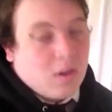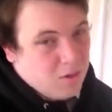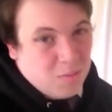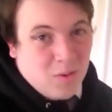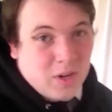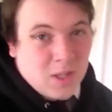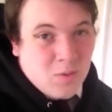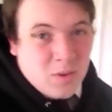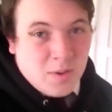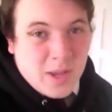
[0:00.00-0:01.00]
Good morning,
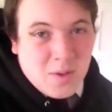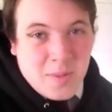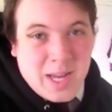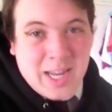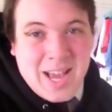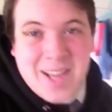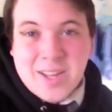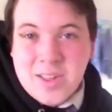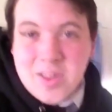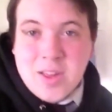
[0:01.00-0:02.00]
all you
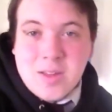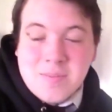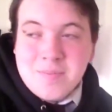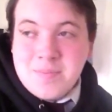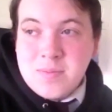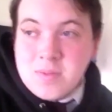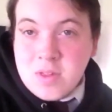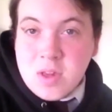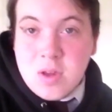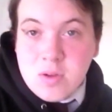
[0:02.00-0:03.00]
Hillmaniacs.
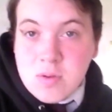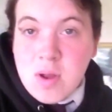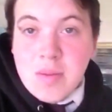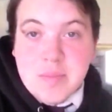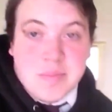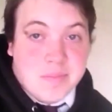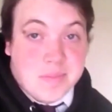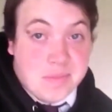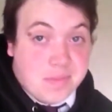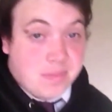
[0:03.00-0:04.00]
So
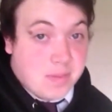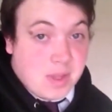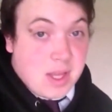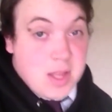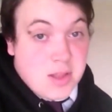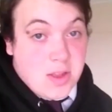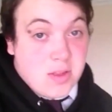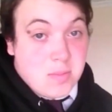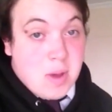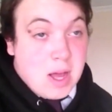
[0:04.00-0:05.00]

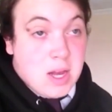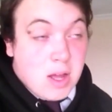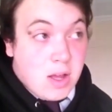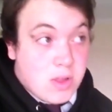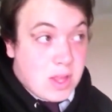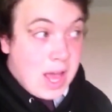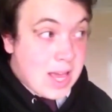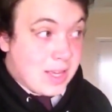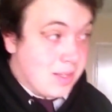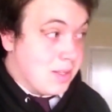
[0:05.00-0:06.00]
it's my last
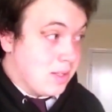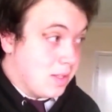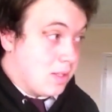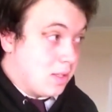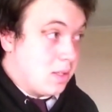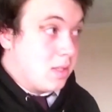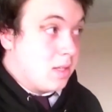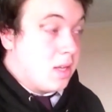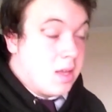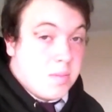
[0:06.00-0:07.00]
day,
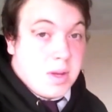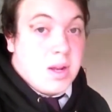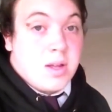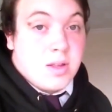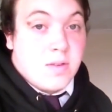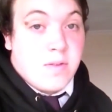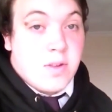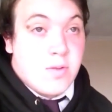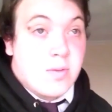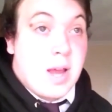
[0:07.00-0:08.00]
my last
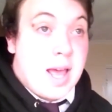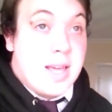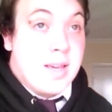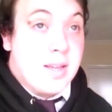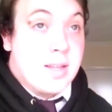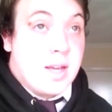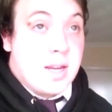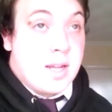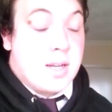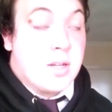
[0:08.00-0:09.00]
official day,
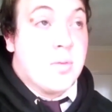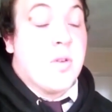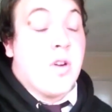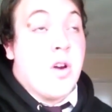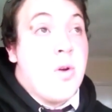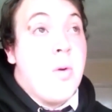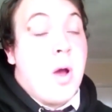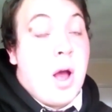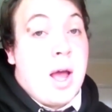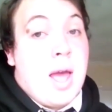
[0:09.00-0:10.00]
and then tomorrow
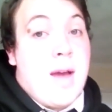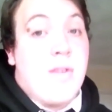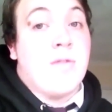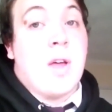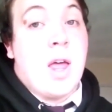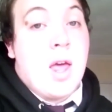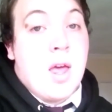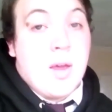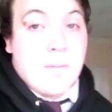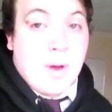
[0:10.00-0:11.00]
I have
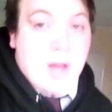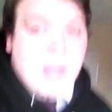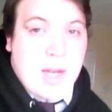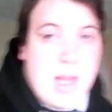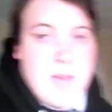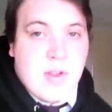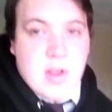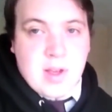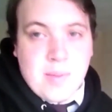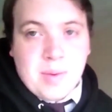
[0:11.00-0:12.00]
my leavers
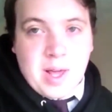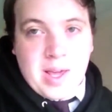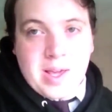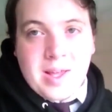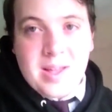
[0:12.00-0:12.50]
assembly.